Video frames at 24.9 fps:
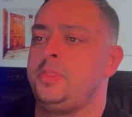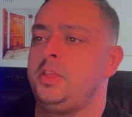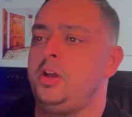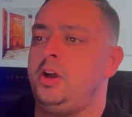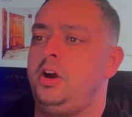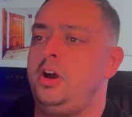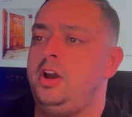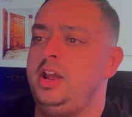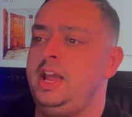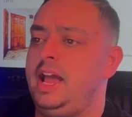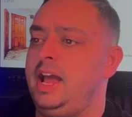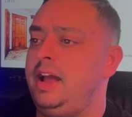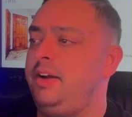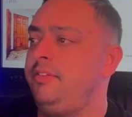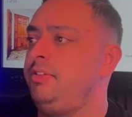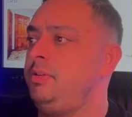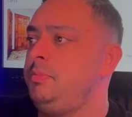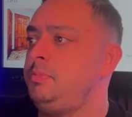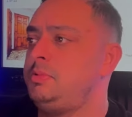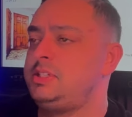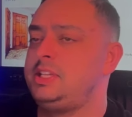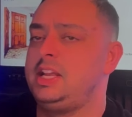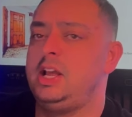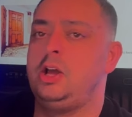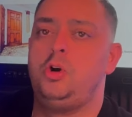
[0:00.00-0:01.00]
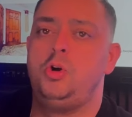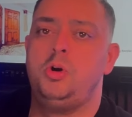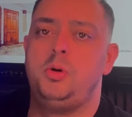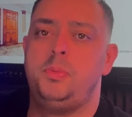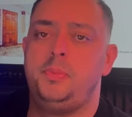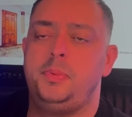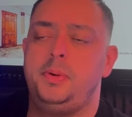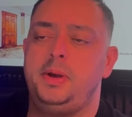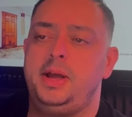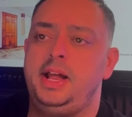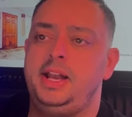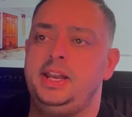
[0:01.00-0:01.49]
I have him set
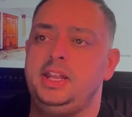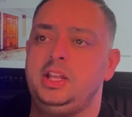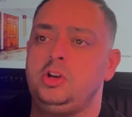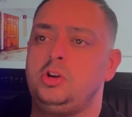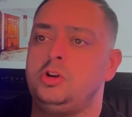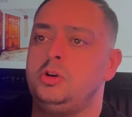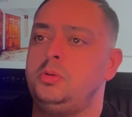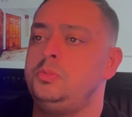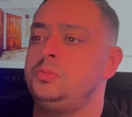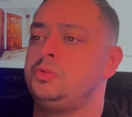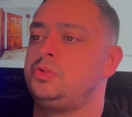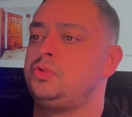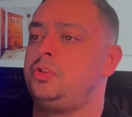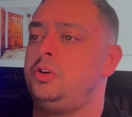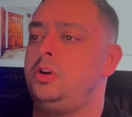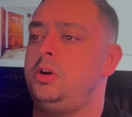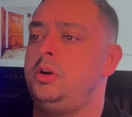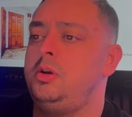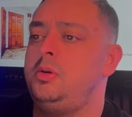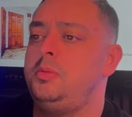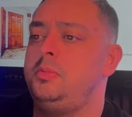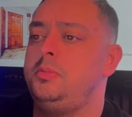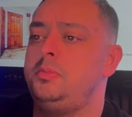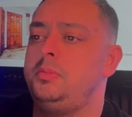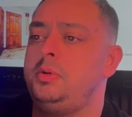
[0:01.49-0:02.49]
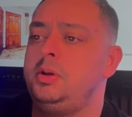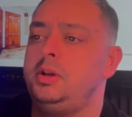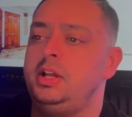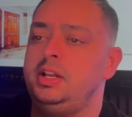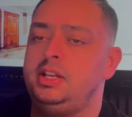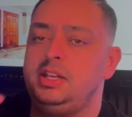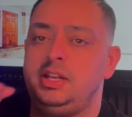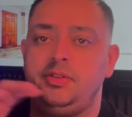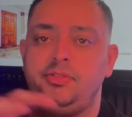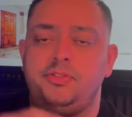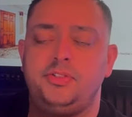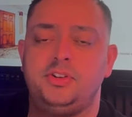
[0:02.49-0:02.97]
up and he comes from a
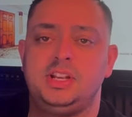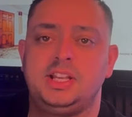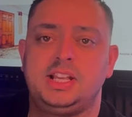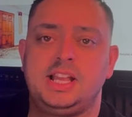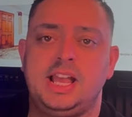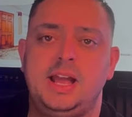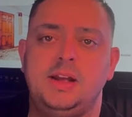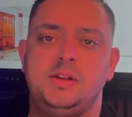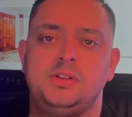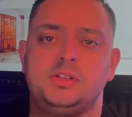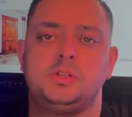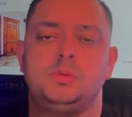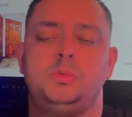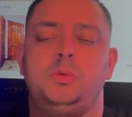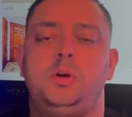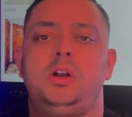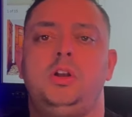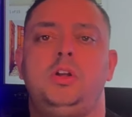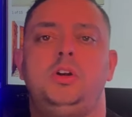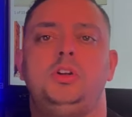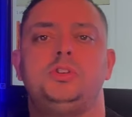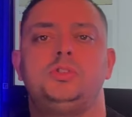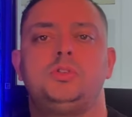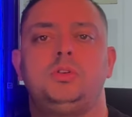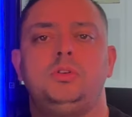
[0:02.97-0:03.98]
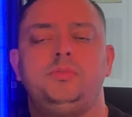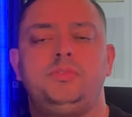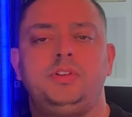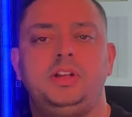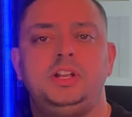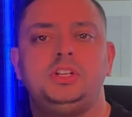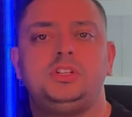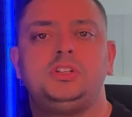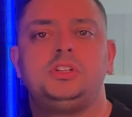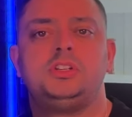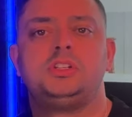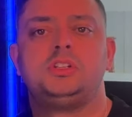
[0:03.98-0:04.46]
different account to what like joint
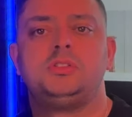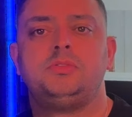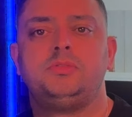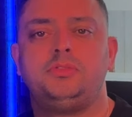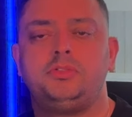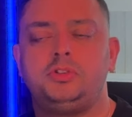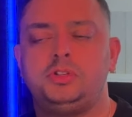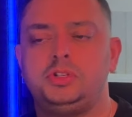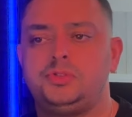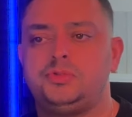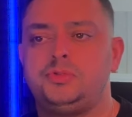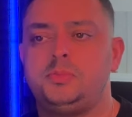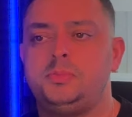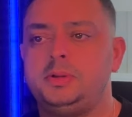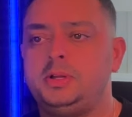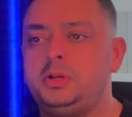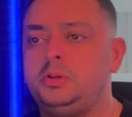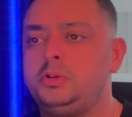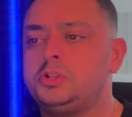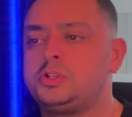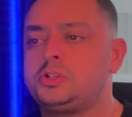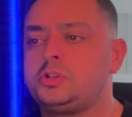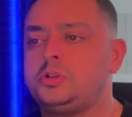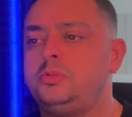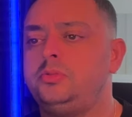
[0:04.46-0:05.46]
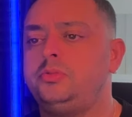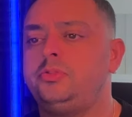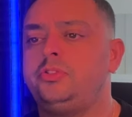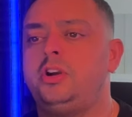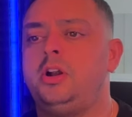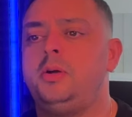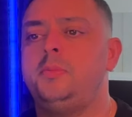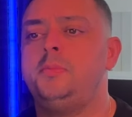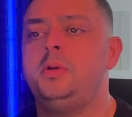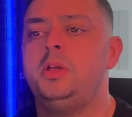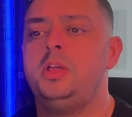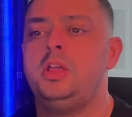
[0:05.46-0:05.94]
ventures and funds for builders come
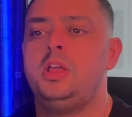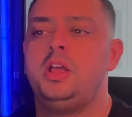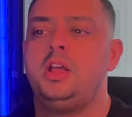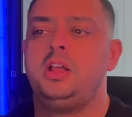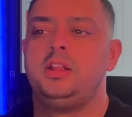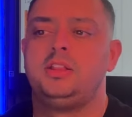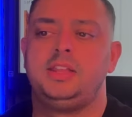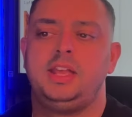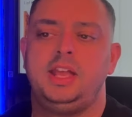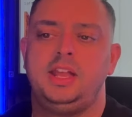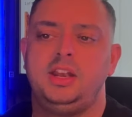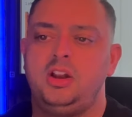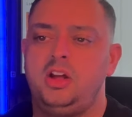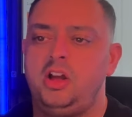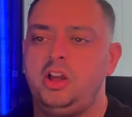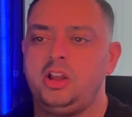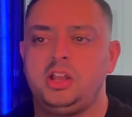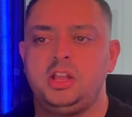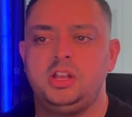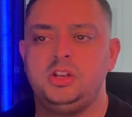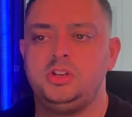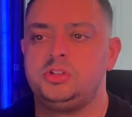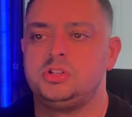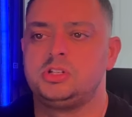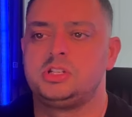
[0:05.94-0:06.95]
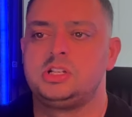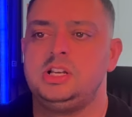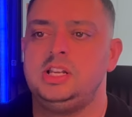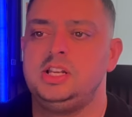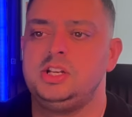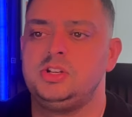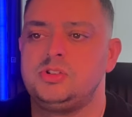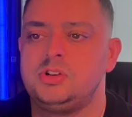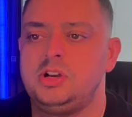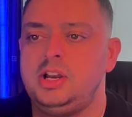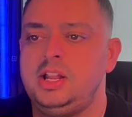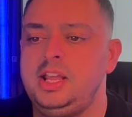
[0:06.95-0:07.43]
from, then I can just
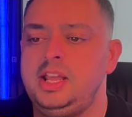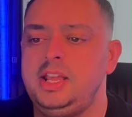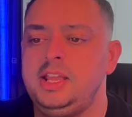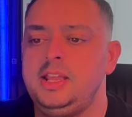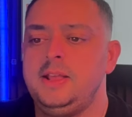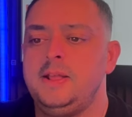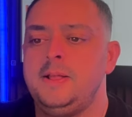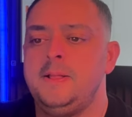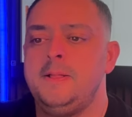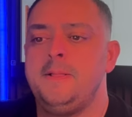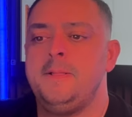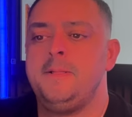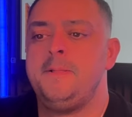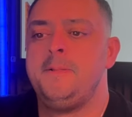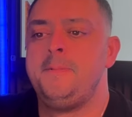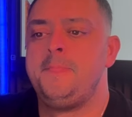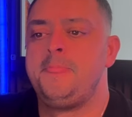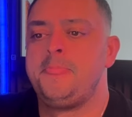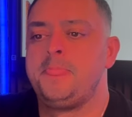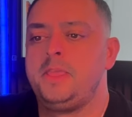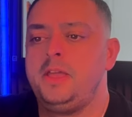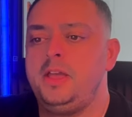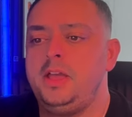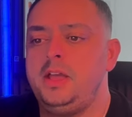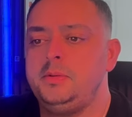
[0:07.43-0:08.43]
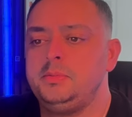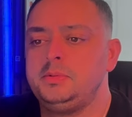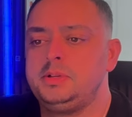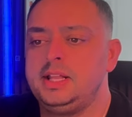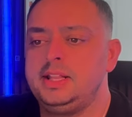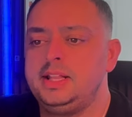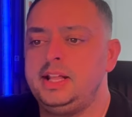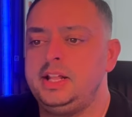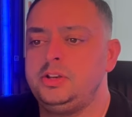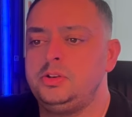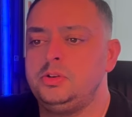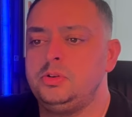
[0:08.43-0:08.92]
literally
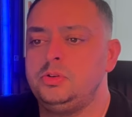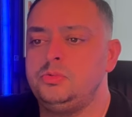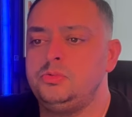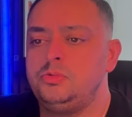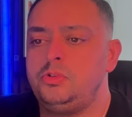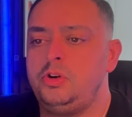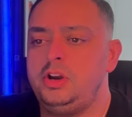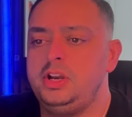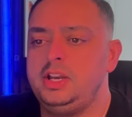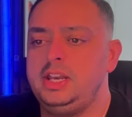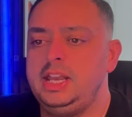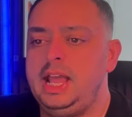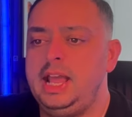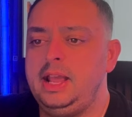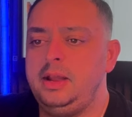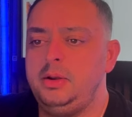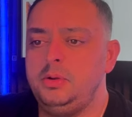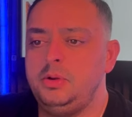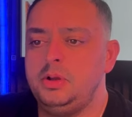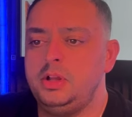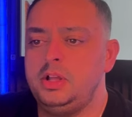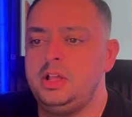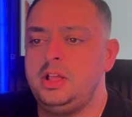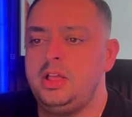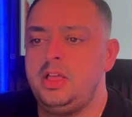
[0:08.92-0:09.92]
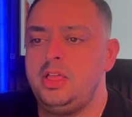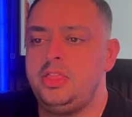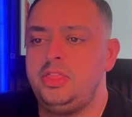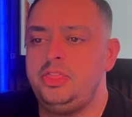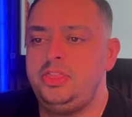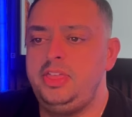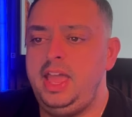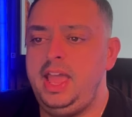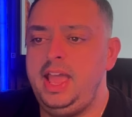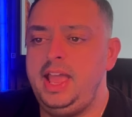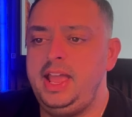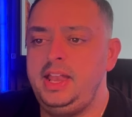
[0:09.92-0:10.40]
get that done right now.
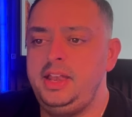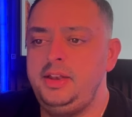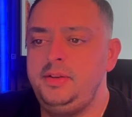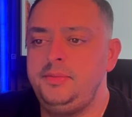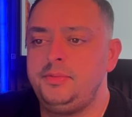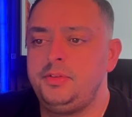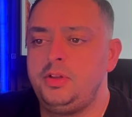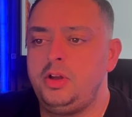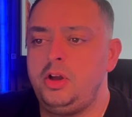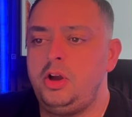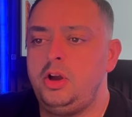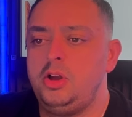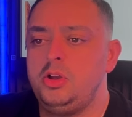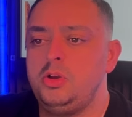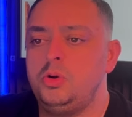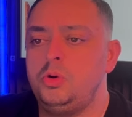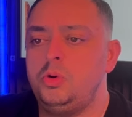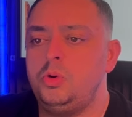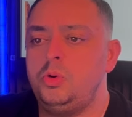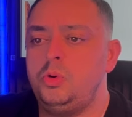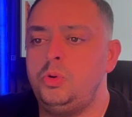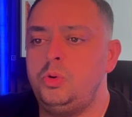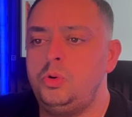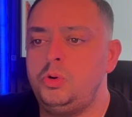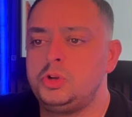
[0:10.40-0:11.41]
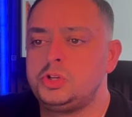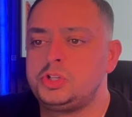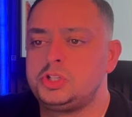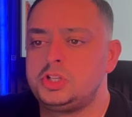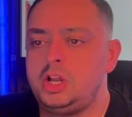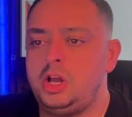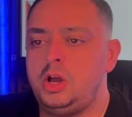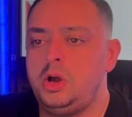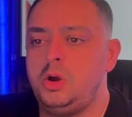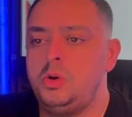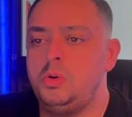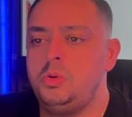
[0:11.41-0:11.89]
Then I
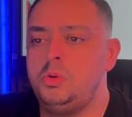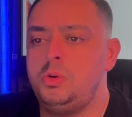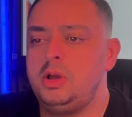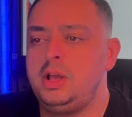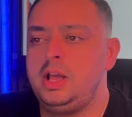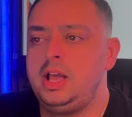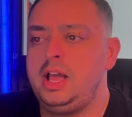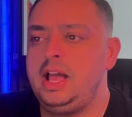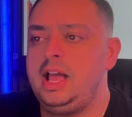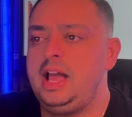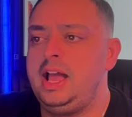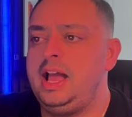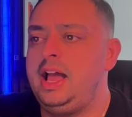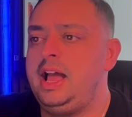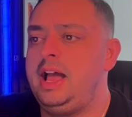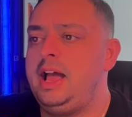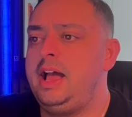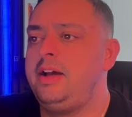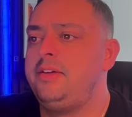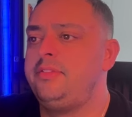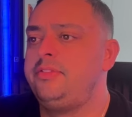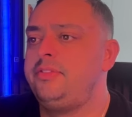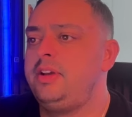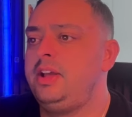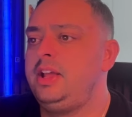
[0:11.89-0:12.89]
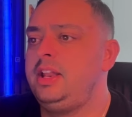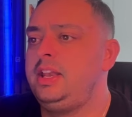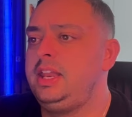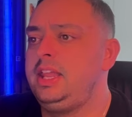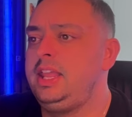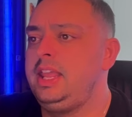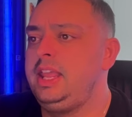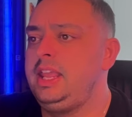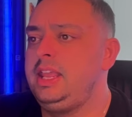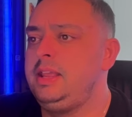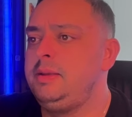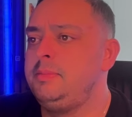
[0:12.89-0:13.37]
also have an
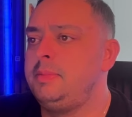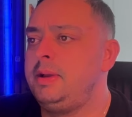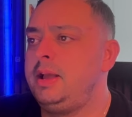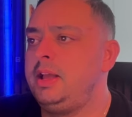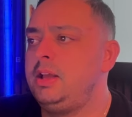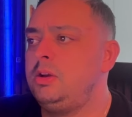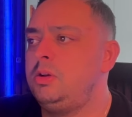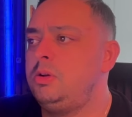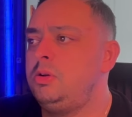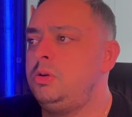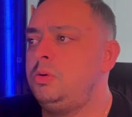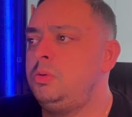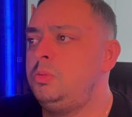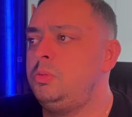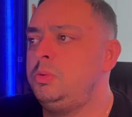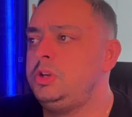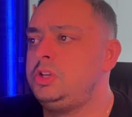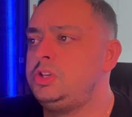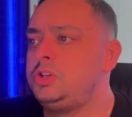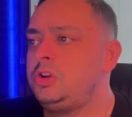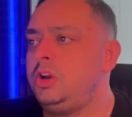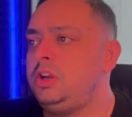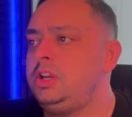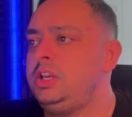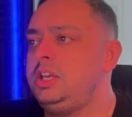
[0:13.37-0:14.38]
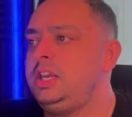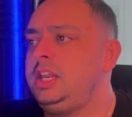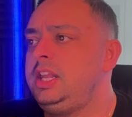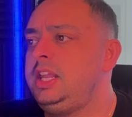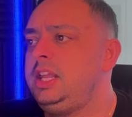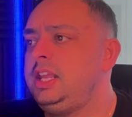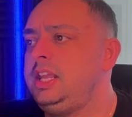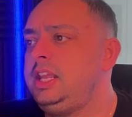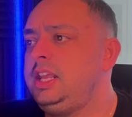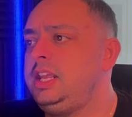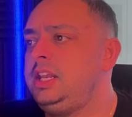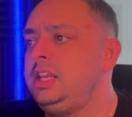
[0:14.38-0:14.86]
email which I
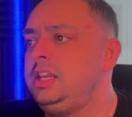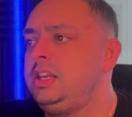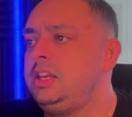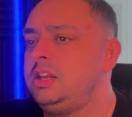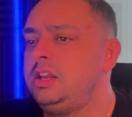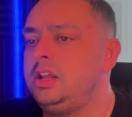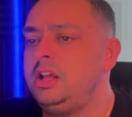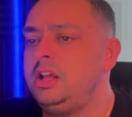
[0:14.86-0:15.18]
need